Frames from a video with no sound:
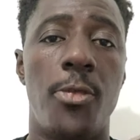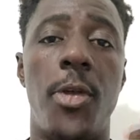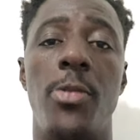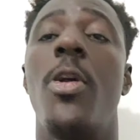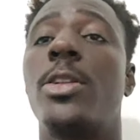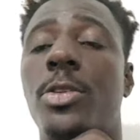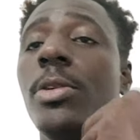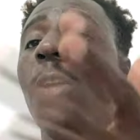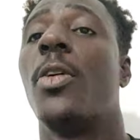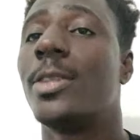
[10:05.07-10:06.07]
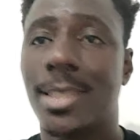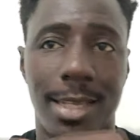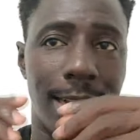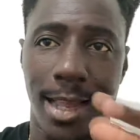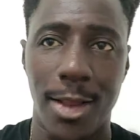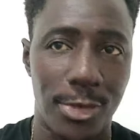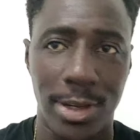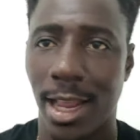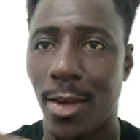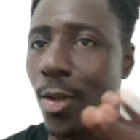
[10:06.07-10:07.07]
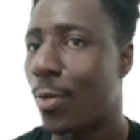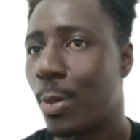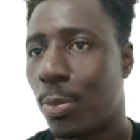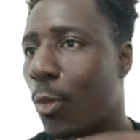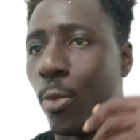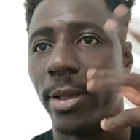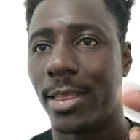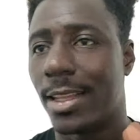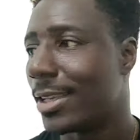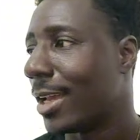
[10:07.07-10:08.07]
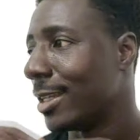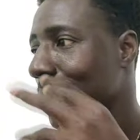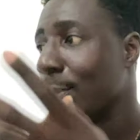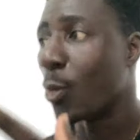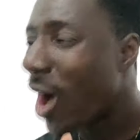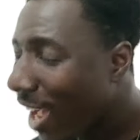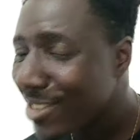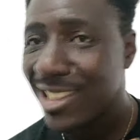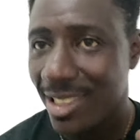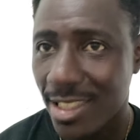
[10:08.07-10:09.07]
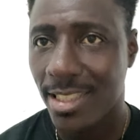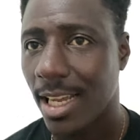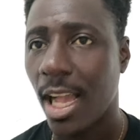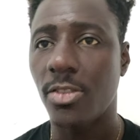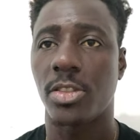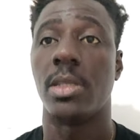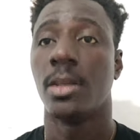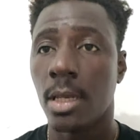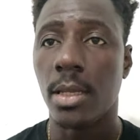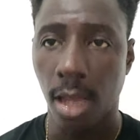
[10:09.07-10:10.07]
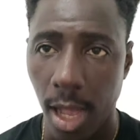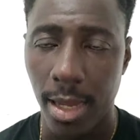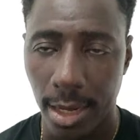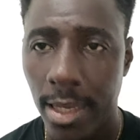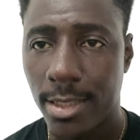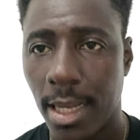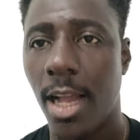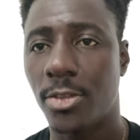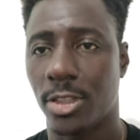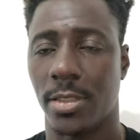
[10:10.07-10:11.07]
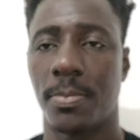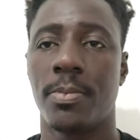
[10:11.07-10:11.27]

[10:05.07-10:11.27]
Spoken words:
Vanuatu, you know, this is a country. A lot of people will be thinking that it, what is this a country? Yeah, it is a country.